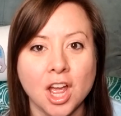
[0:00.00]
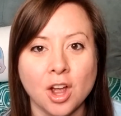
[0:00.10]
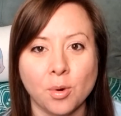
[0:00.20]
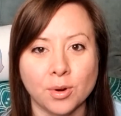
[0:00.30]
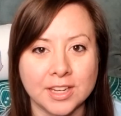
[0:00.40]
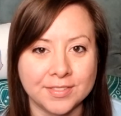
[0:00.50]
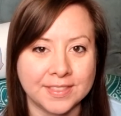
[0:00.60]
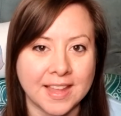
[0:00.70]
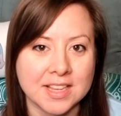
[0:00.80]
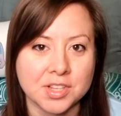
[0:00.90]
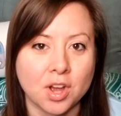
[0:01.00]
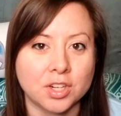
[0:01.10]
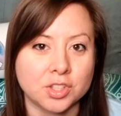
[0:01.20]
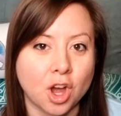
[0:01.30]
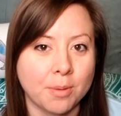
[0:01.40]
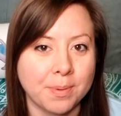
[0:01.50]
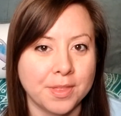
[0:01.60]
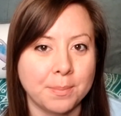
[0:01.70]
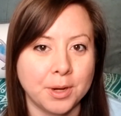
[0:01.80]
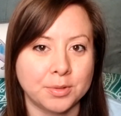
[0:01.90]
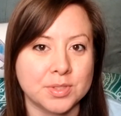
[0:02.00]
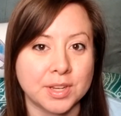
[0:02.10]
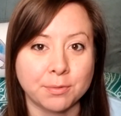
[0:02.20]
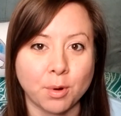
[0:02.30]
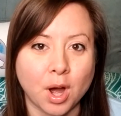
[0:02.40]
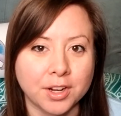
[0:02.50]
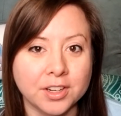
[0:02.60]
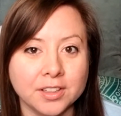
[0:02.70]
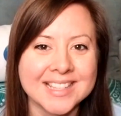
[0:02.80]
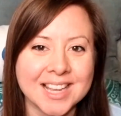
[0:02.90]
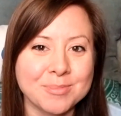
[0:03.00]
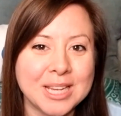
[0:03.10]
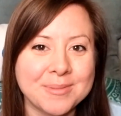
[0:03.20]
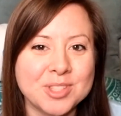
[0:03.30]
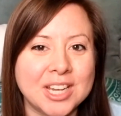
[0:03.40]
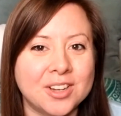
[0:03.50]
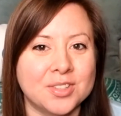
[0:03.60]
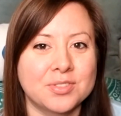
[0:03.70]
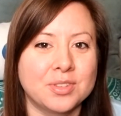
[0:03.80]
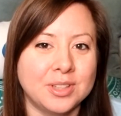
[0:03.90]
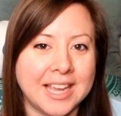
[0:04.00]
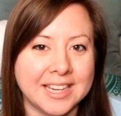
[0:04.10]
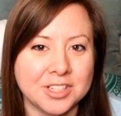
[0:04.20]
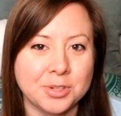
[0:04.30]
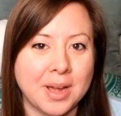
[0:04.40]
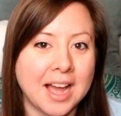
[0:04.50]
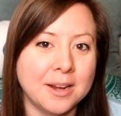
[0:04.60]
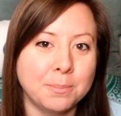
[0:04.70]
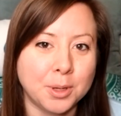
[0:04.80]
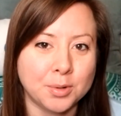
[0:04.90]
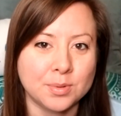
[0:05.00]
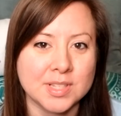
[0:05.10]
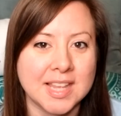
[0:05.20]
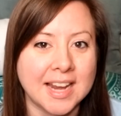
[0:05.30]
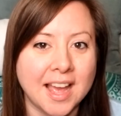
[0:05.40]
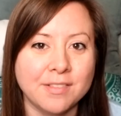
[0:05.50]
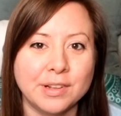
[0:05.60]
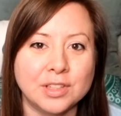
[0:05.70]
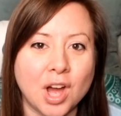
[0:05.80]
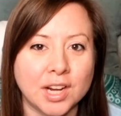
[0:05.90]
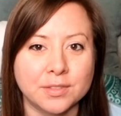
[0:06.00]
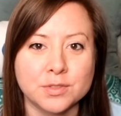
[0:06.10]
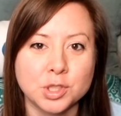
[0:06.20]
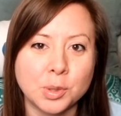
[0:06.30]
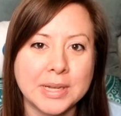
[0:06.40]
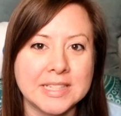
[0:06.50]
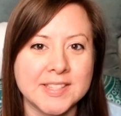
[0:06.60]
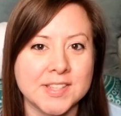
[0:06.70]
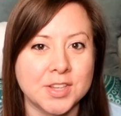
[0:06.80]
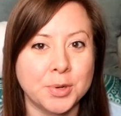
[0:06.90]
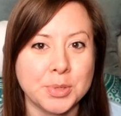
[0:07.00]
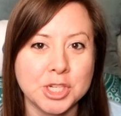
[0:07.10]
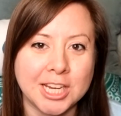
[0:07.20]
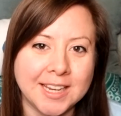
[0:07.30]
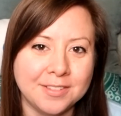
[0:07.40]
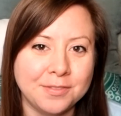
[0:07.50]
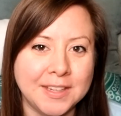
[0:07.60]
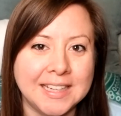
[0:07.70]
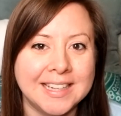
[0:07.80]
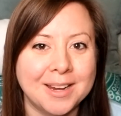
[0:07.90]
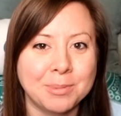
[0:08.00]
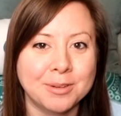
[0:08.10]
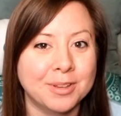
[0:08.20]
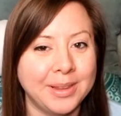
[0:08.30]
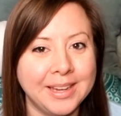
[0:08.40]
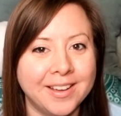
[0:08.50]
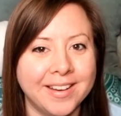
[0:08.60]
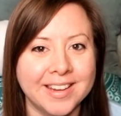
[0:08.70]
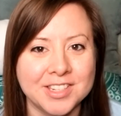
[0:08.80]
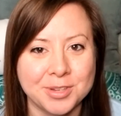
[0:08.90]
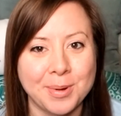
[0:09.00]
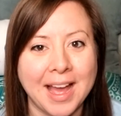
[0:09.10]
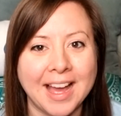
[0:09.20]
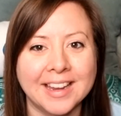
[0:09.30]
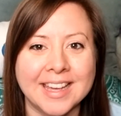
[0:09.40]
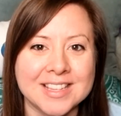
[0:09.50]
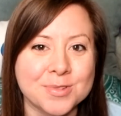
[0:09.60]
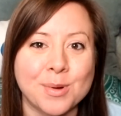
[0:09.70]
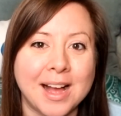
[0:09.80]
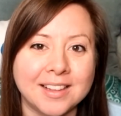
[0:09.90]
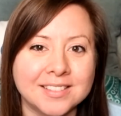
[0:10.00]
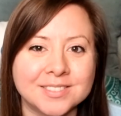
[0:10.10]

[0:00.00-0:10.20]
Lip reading: or even less on top of the bones of water. Sometimes I also like to add bones that have a lot of joints, so chicken feet can be really good to add as well.